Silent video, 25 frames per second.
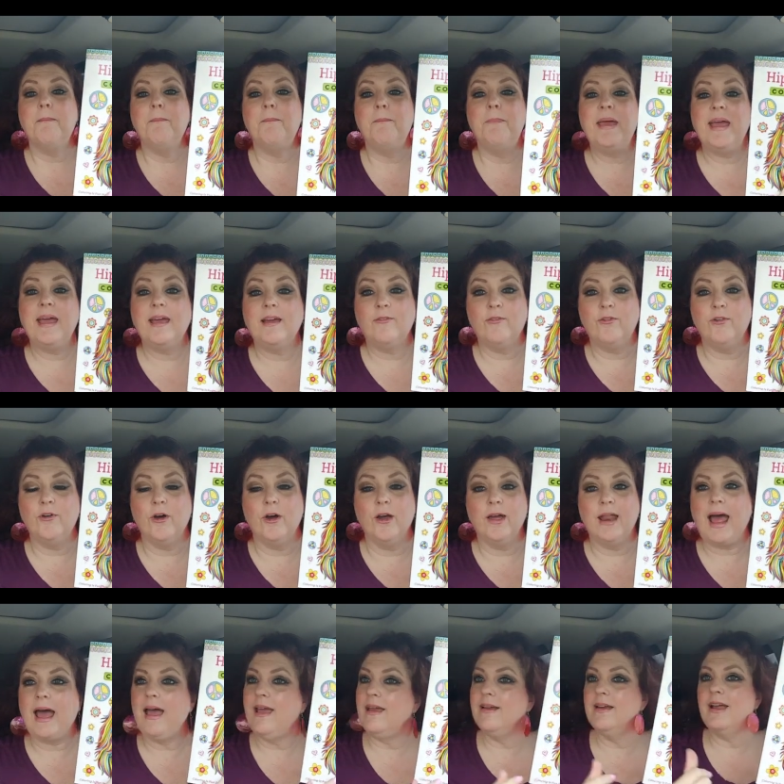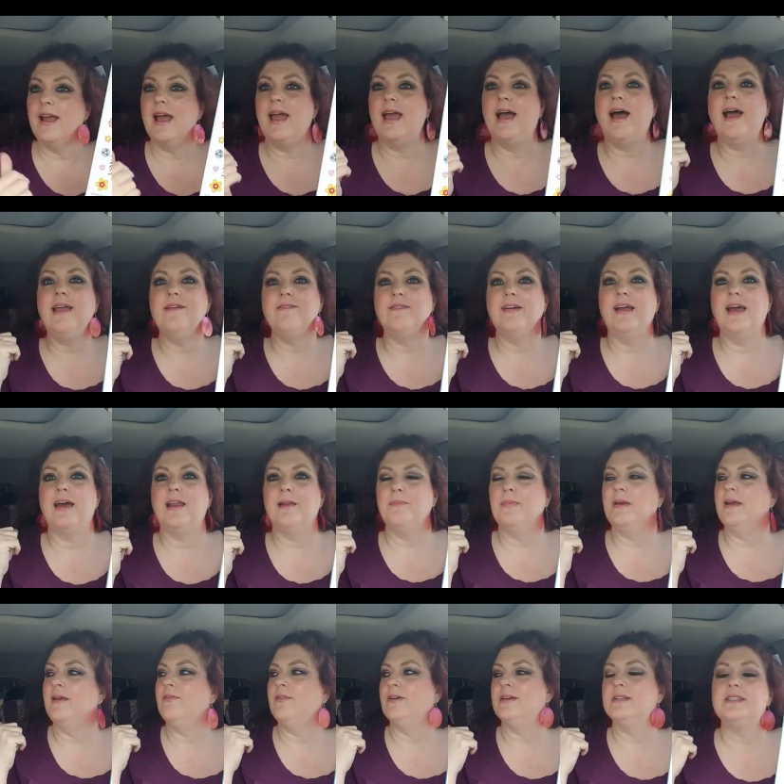Bigfoot. I I even got a
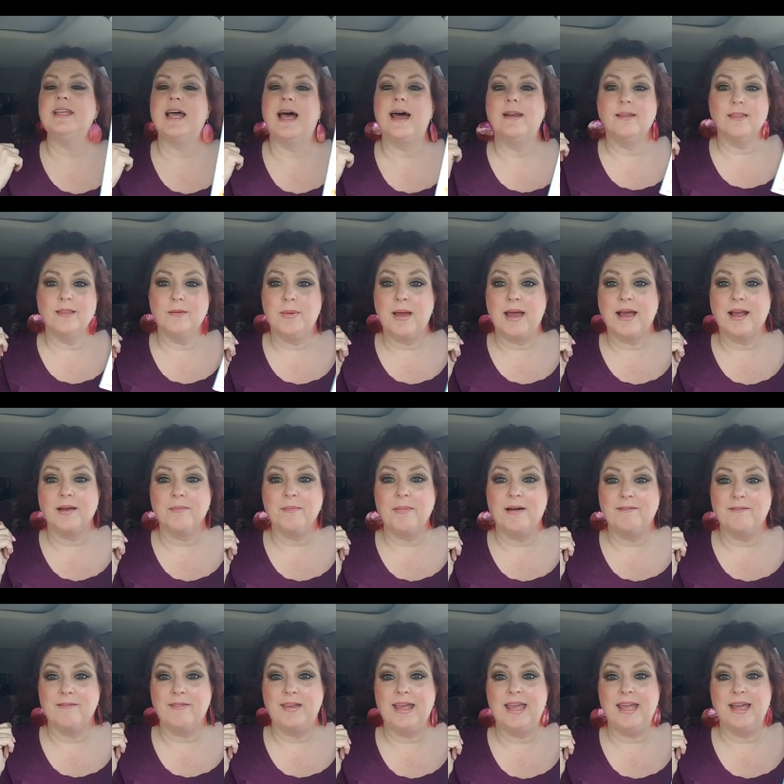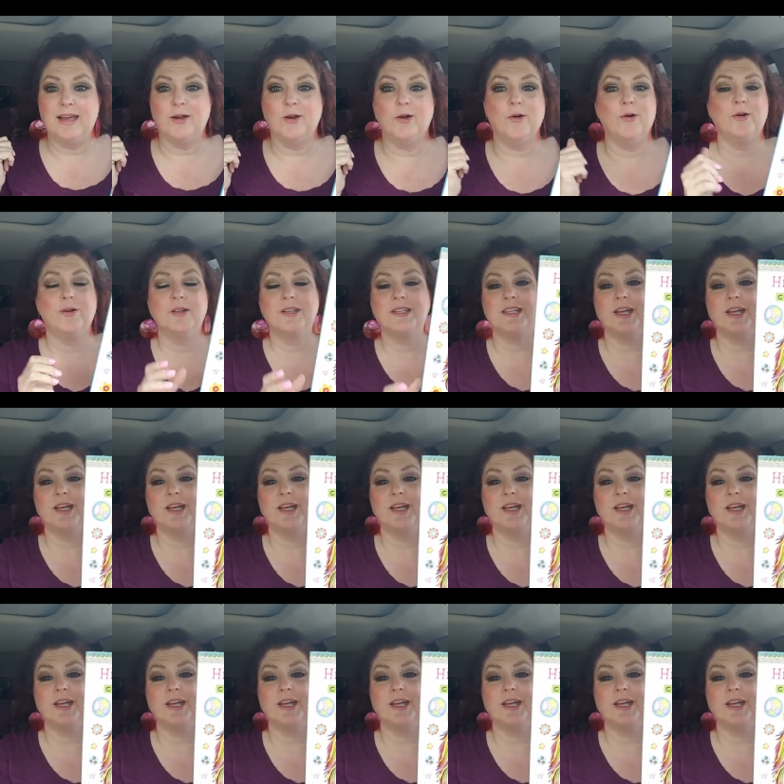Bigfoot sign on the back of my vehicle.